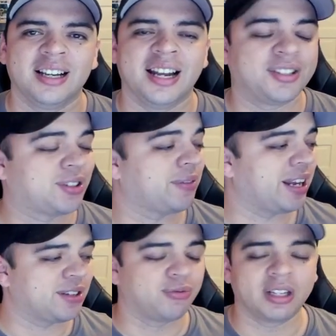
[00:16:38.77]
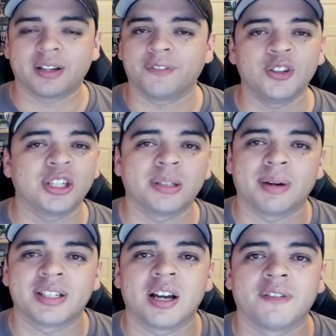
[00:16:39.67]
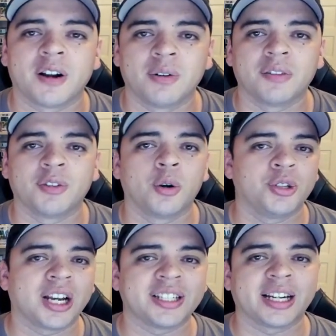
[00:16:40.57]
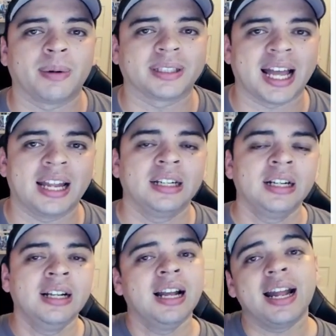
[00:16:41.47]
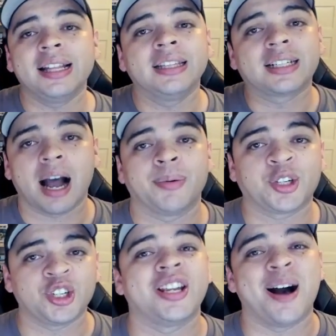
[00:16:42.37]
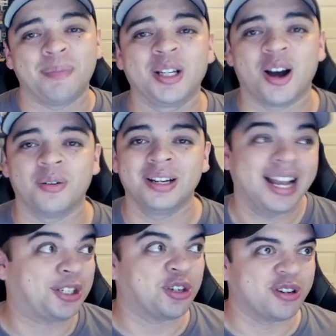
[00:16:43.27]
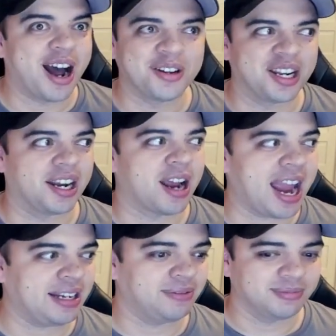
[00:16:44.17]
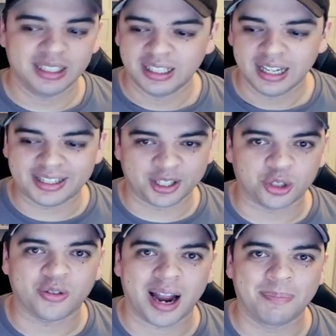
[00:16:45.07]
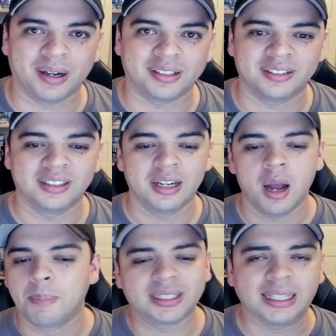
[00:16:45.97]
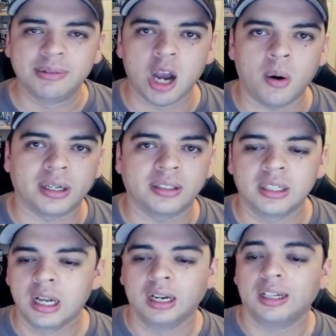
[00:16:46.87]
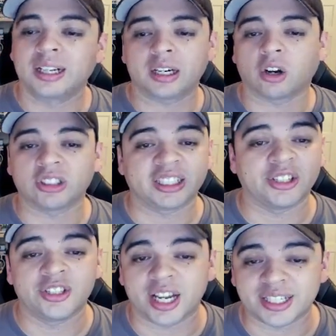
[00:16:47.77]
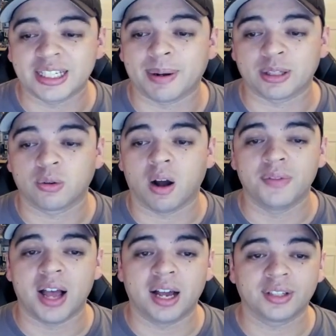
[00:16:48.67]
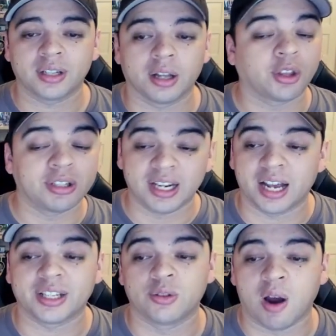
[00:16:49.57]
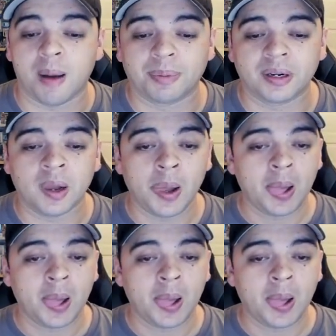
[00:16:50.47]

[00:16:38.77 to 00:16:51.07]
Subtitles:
It's just something that's really confusing to myself. And I would love to know what you guys think about that in the comment section down below. And since you're down there, hey, hit the subscribe button. But let's keep going. Look at that card that they did not see is about $12, $13 and dropping.